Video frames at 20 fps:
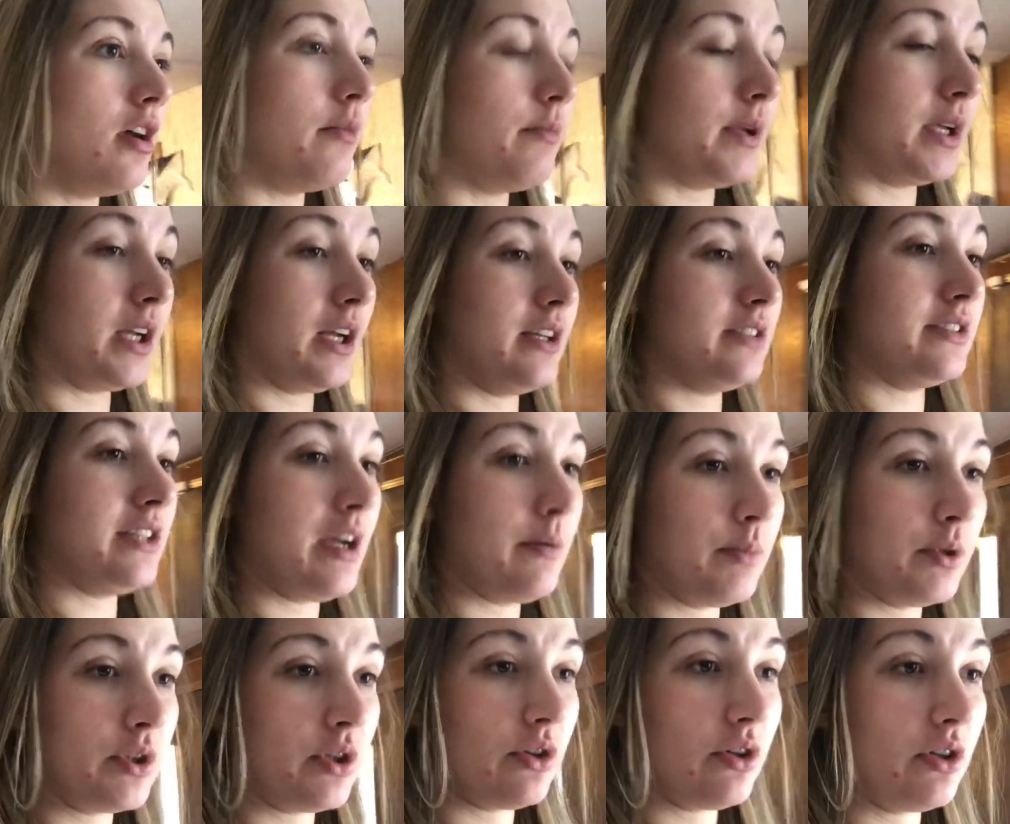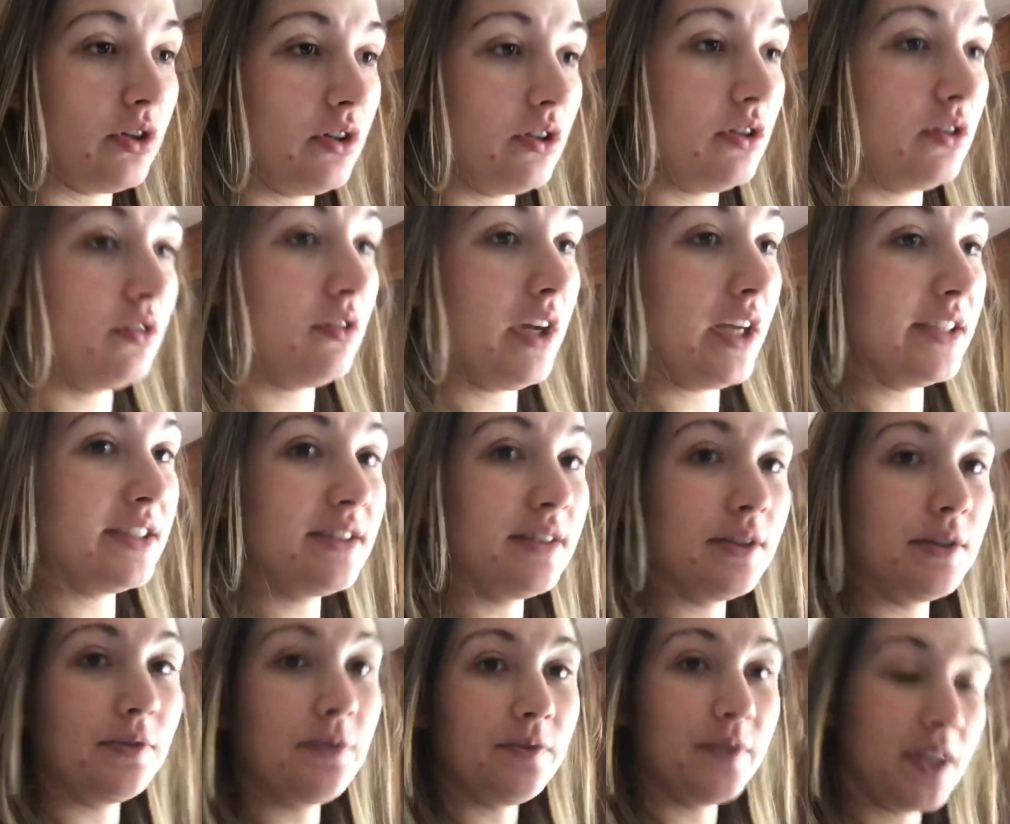because the epidural I
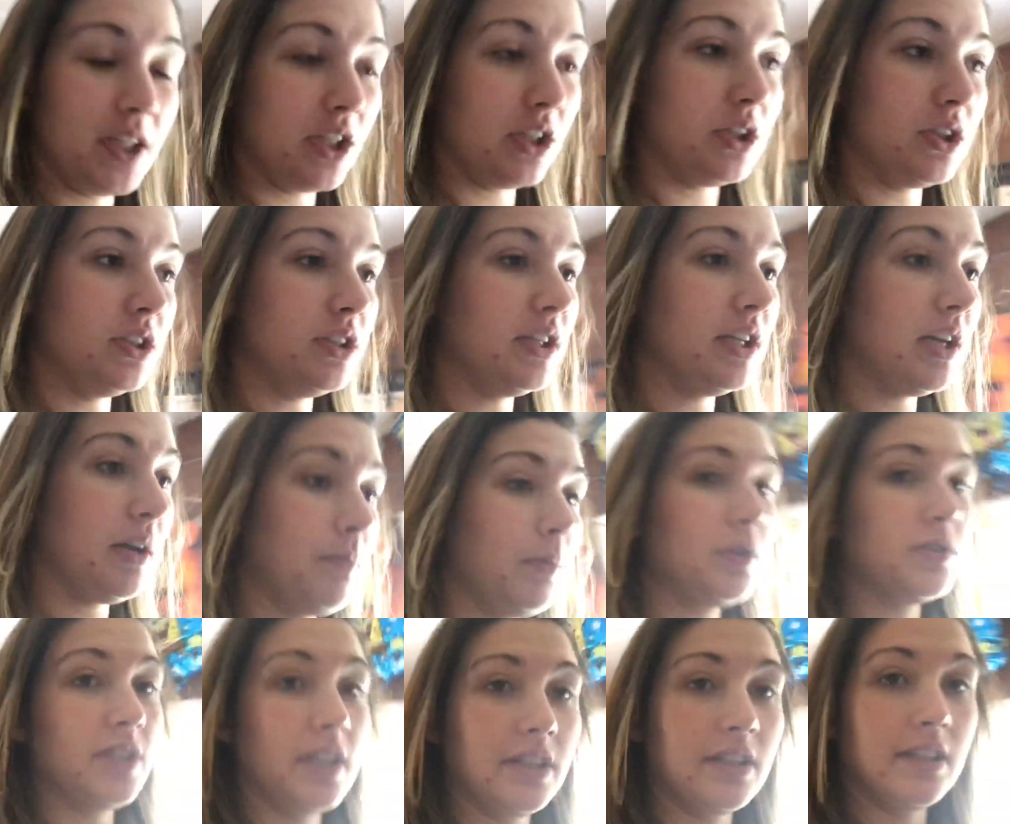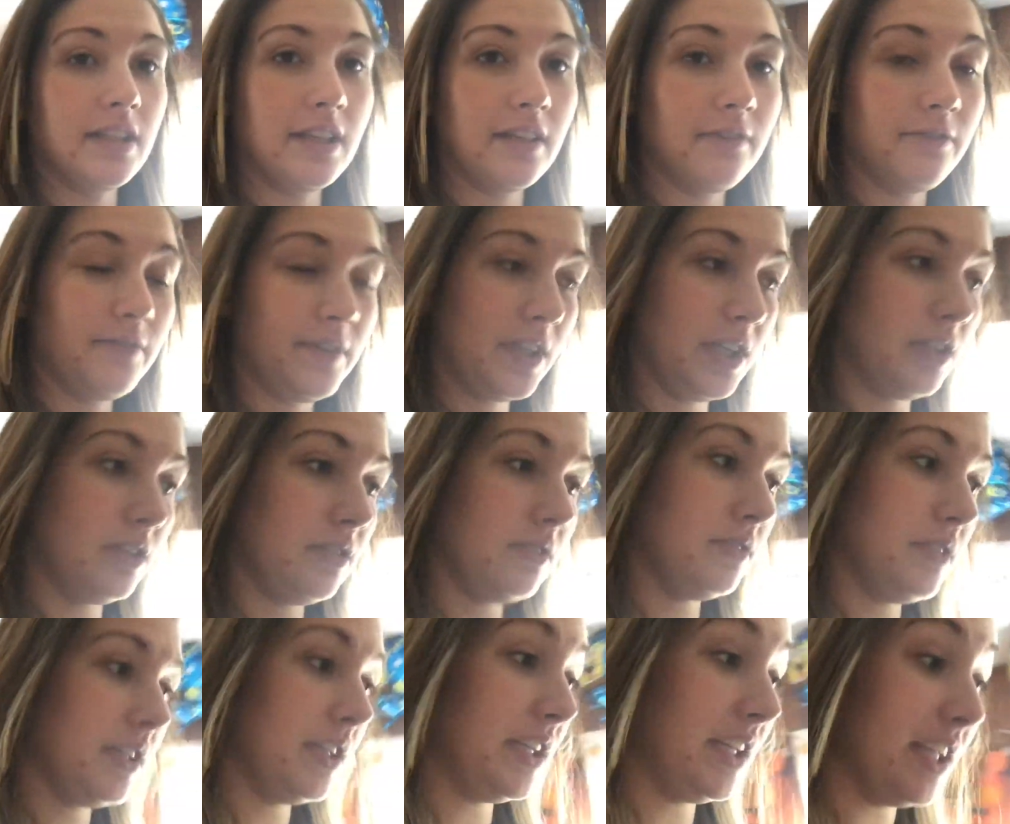still feel, and I'm most likely gonna
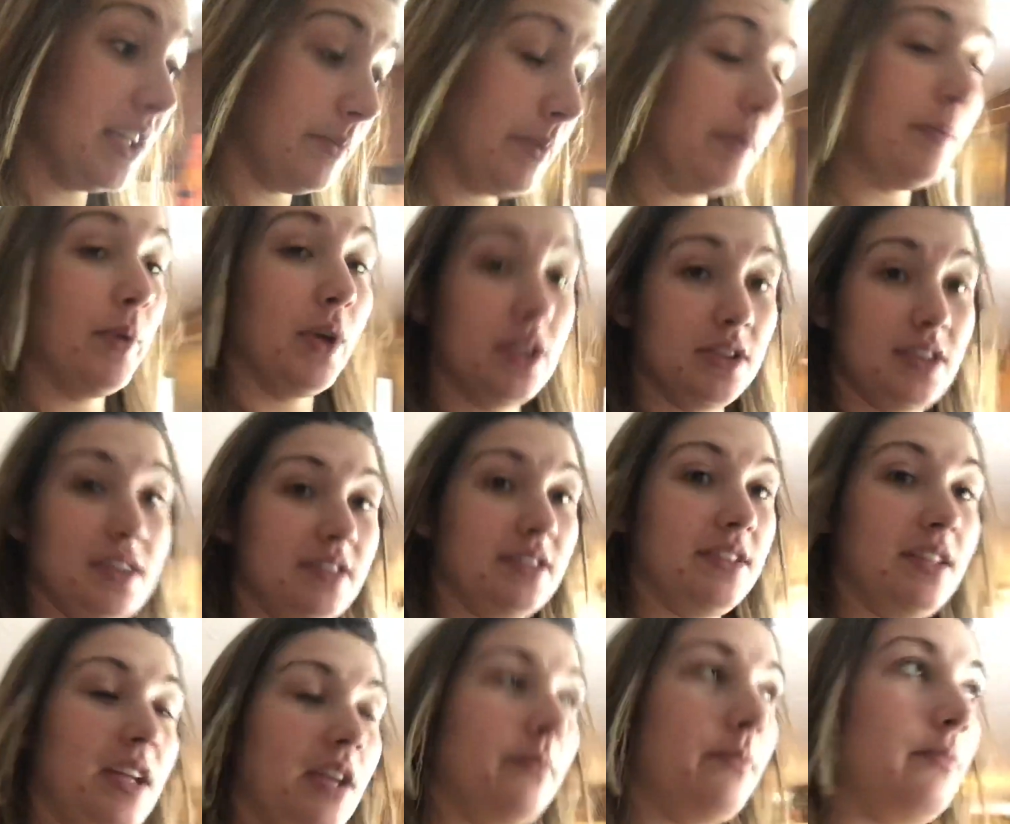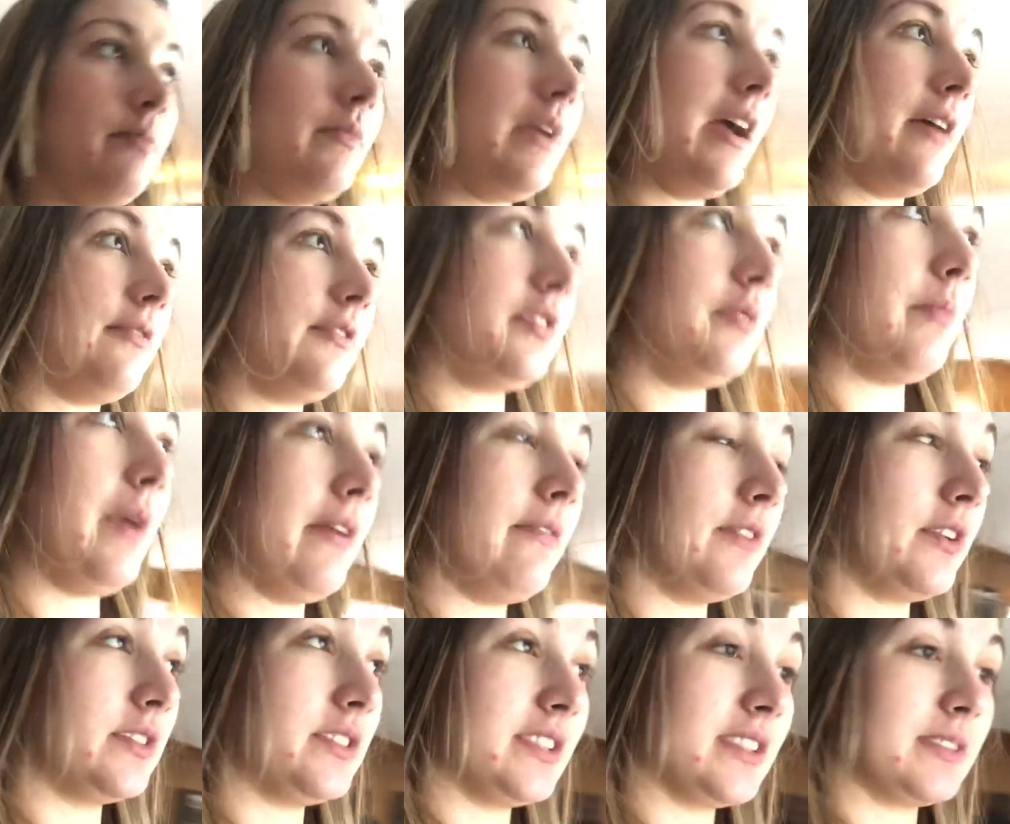feel and need to be put to sleep after my
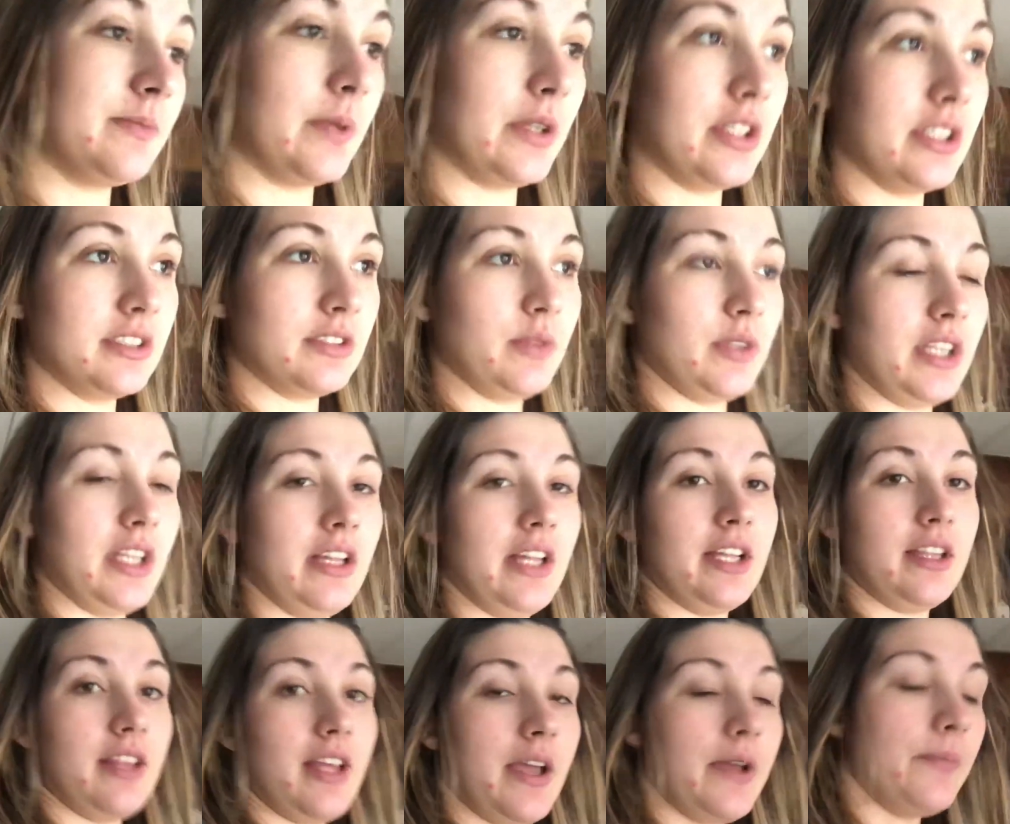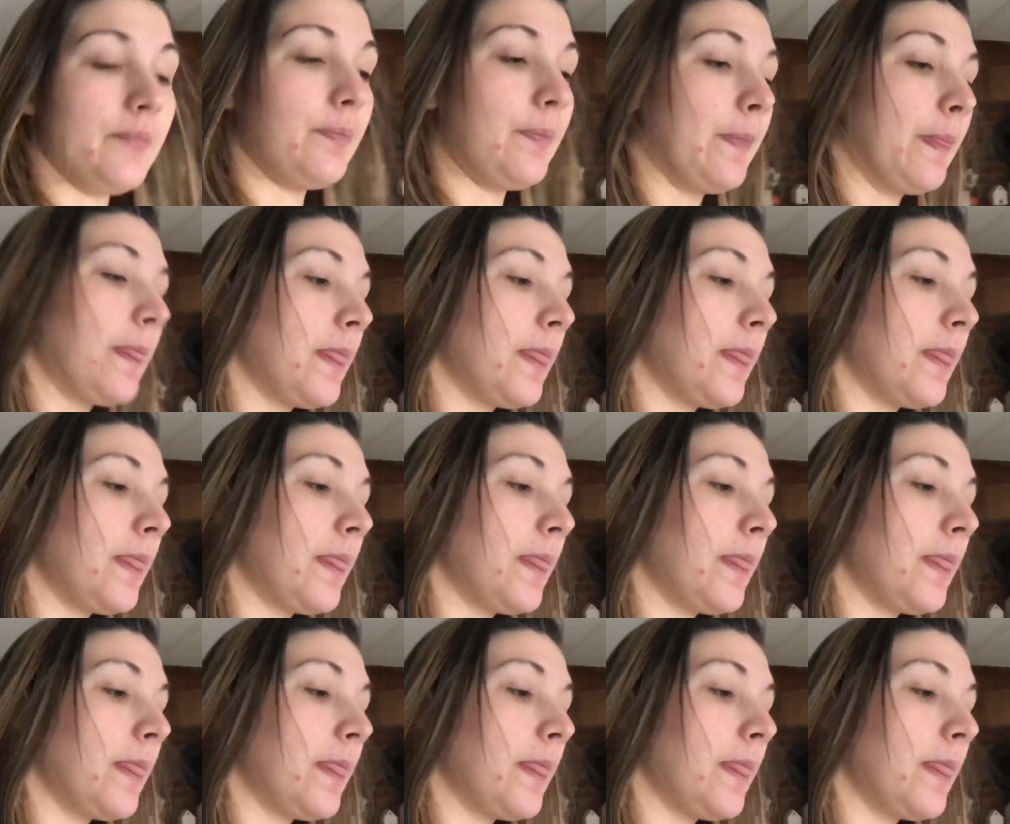first experience with it like that.